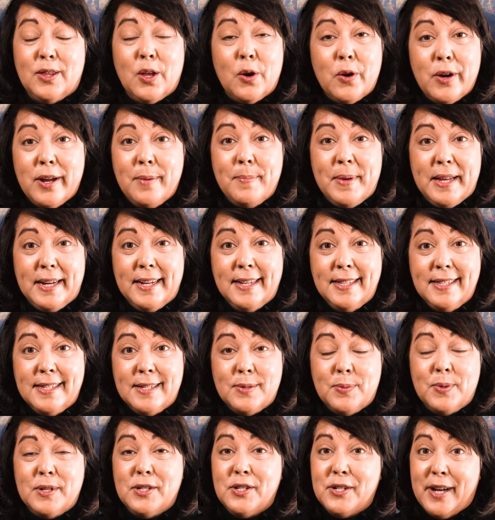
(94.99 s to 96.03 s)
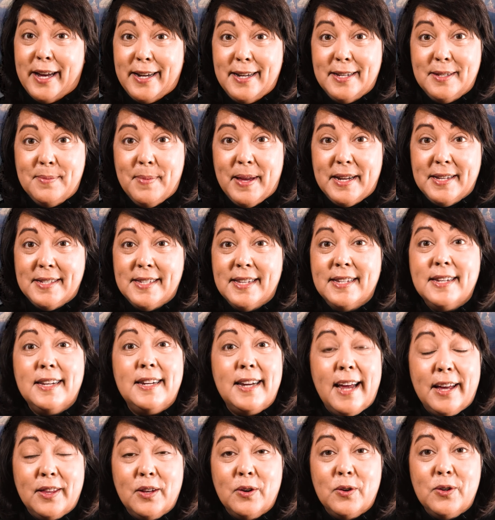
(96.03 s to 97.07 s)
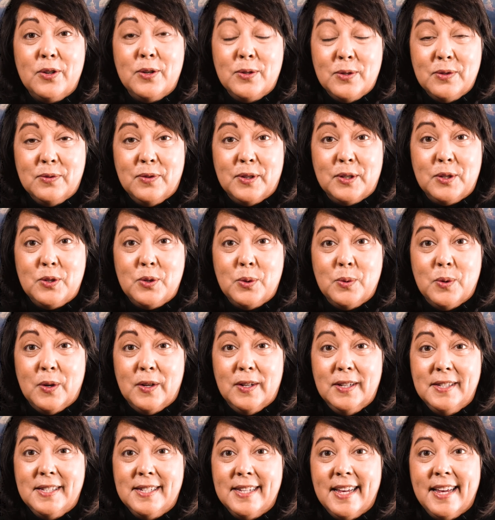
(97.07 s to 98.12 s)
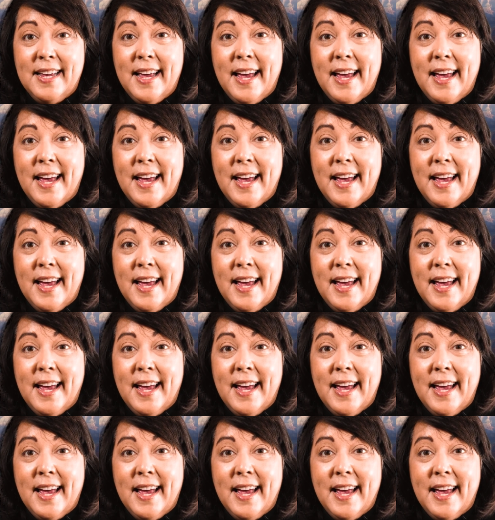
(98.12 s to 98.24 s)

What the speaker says: 30 Minutes with Chinese Medicine and Other Useful Tools.